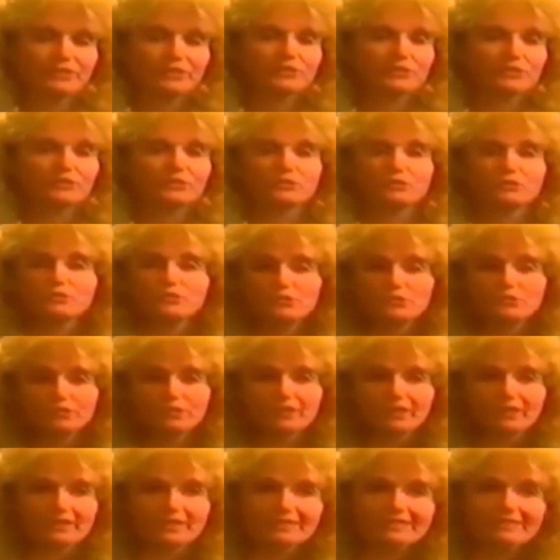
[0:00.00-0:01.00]
and she told her
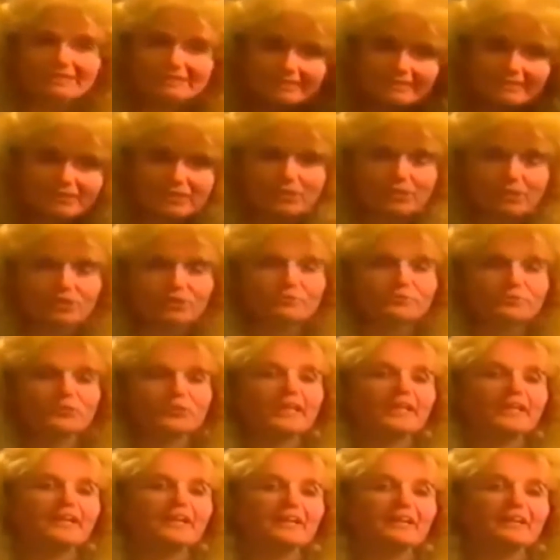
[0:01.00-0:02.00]
stories, and she combed
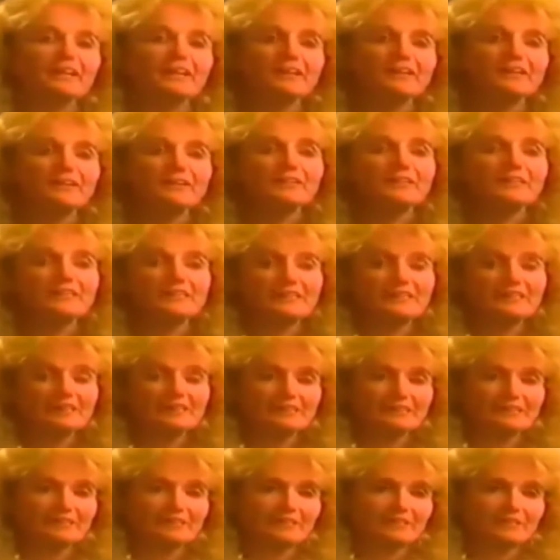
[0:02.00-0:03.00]
her hair,
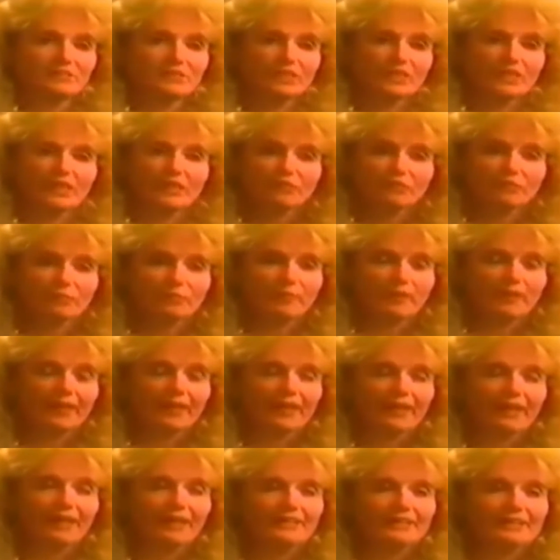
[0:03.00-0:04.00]
and she gave her
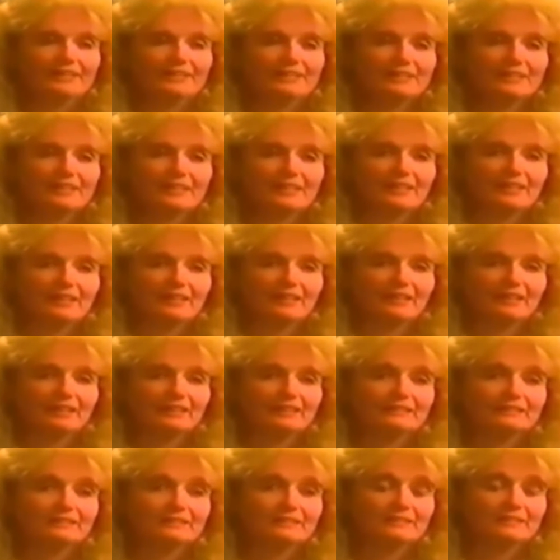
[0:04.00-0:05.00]
bath,
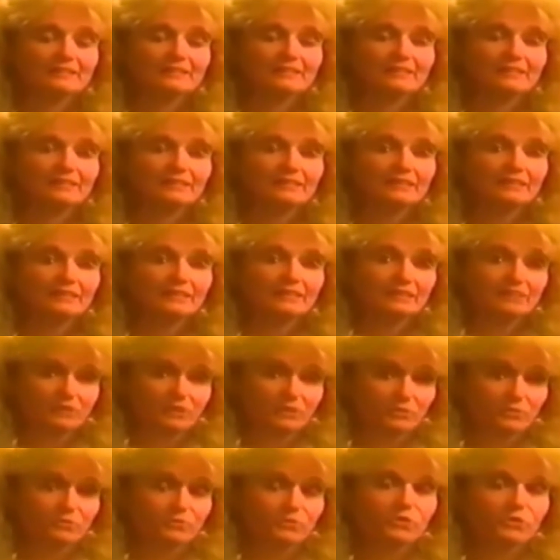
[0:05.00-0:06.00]
and
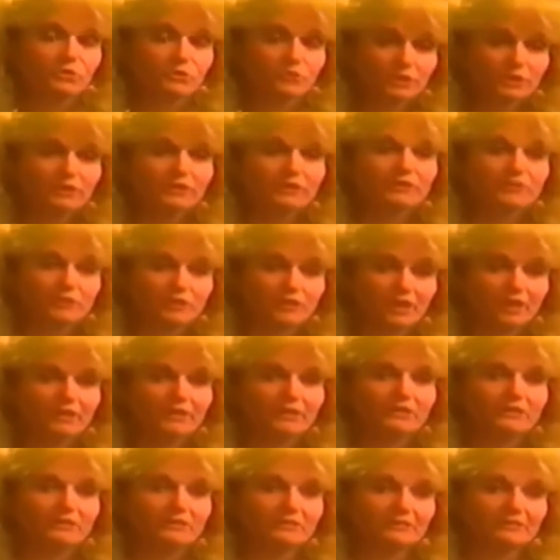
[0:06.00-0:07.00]
she was holding her
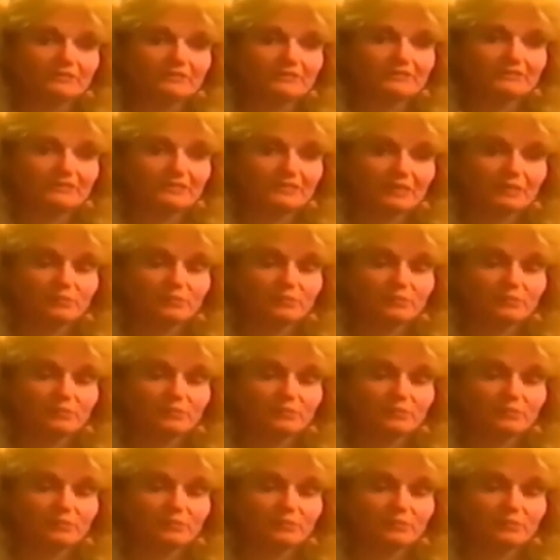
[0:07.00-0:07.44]
daughter